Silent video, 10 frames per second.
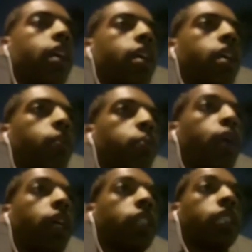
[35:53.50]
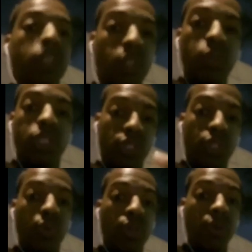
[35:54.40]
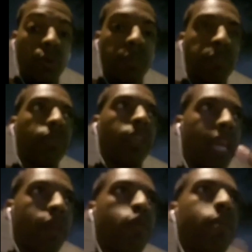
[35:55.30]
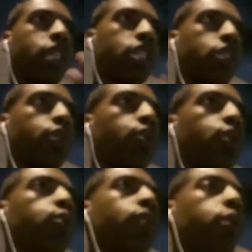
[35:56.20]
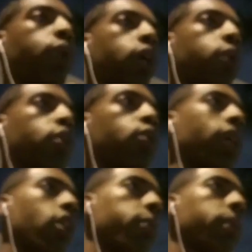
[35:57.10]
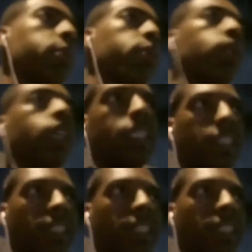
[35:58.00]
bring solutions to you, information to you that will help you and our people to come